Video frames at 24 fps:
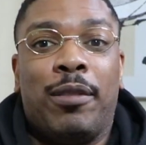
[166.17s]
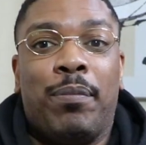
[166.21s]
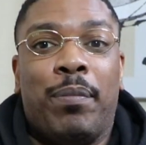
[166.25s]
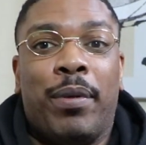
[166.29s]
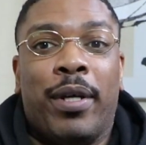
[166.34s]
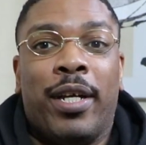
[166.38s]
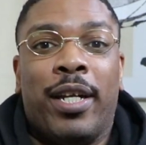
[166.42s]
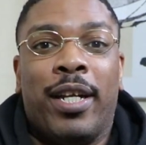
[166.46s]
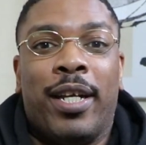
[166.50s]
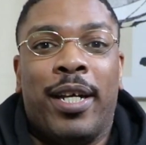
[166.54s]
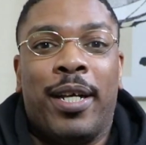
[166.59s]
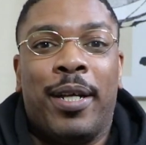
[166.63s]

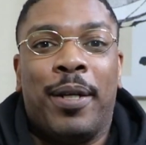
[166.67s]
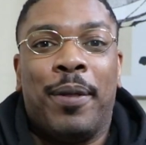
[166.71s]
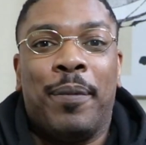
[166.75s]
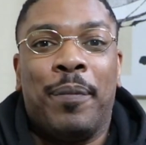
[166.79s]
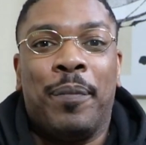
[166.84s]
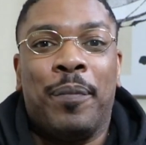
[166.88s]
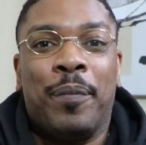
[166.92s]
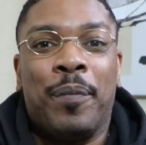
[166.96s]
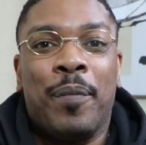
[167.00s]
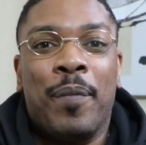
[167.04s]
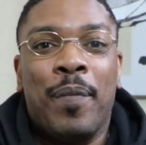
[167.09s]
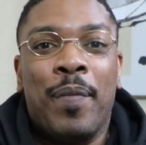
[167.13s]
But
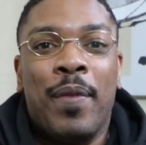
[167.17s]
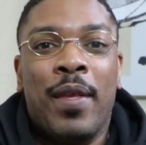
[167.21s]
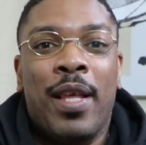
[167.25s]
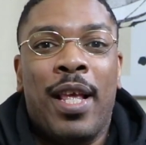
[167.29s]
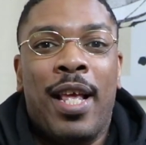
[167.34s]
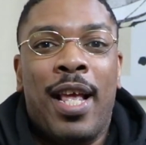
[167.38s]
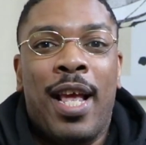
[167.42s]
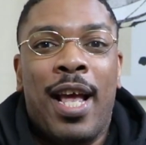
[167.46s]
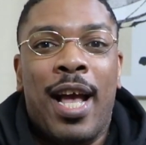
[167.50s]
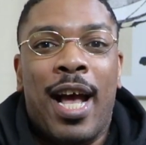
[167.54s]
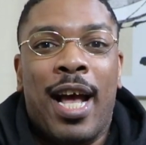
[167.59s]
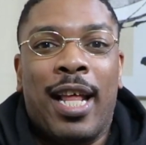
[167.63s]

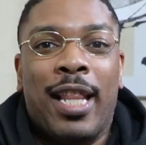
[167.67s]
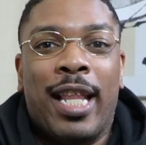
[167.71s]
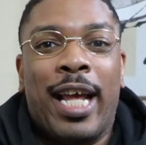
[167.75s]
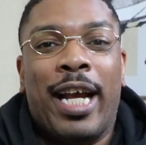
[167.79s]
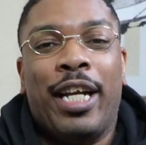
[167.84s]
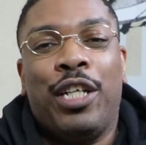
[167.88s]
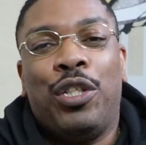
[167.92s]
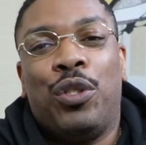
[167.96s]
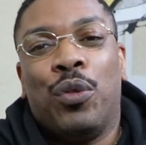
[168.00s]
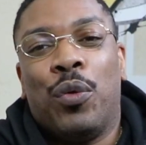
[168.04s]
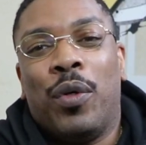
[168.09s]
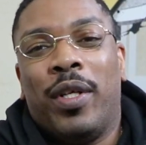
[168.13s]
I
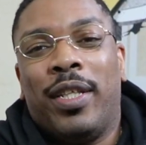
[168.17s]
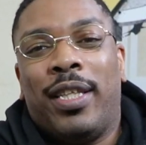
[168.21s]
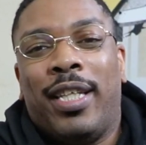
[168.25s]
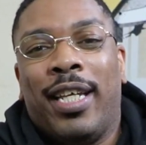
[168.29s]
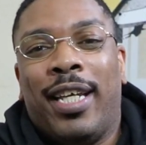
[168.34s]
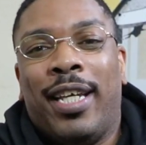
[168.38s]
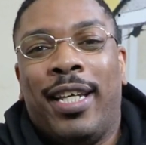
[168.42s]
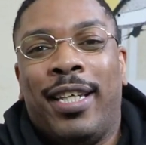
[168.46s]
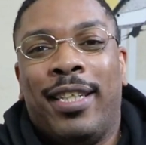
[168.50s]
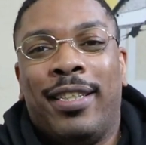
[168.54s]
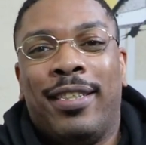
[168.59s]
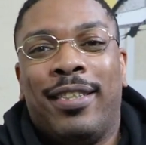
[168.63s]
like doing
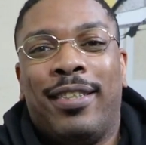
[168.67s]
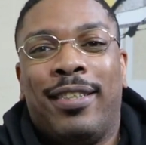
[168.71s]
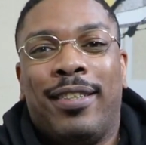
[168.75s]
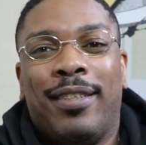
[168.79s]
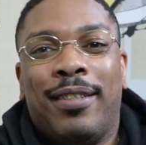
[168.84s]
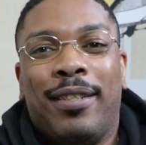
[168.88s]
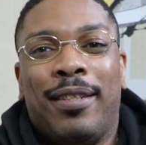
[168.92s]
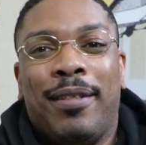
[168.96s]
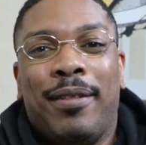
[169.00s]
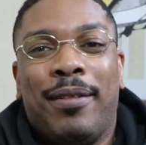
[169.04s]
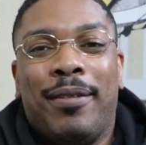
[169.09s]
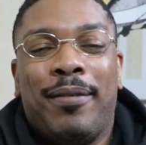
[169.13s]
things
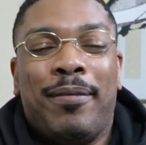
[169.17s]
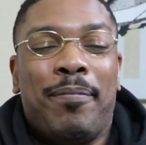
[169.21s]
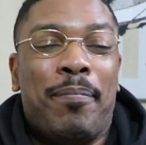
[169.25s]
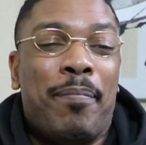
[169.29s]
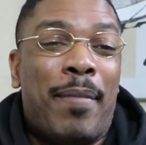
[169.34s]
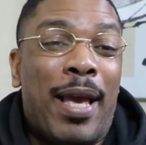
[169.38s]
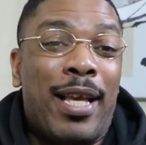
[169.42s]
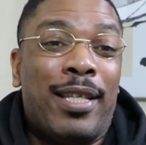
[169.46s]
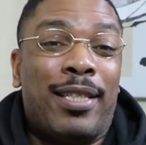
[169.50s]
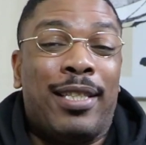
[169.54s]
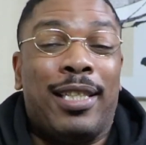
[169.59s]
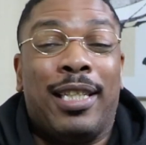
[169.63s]

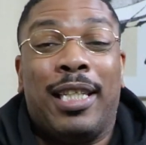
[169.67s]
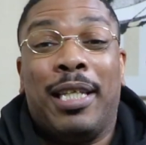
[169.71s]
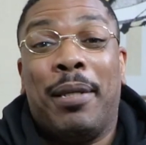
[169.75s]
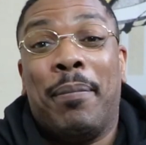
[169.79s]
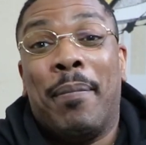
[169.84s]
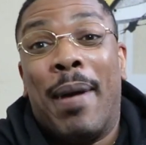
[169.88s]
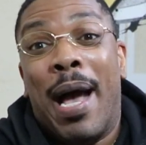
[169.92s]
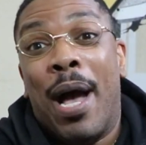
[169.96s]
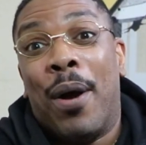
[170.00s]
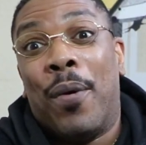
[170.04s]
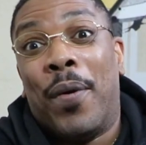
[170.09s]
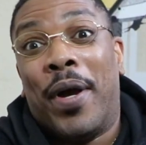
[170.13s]
basically
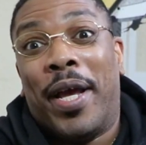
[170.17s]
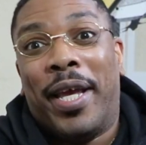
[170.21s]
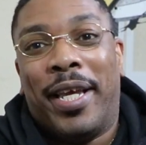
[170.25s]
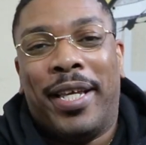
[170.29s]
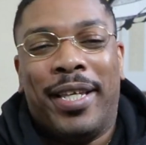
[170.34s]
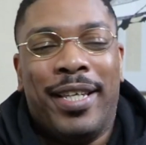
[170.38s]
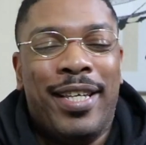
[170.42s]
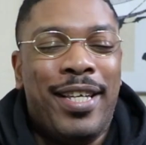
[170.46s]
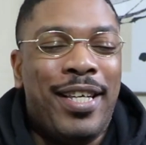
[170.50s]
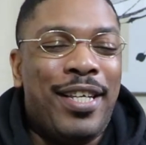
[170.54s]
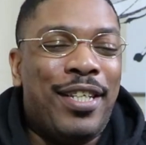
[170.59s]
my way.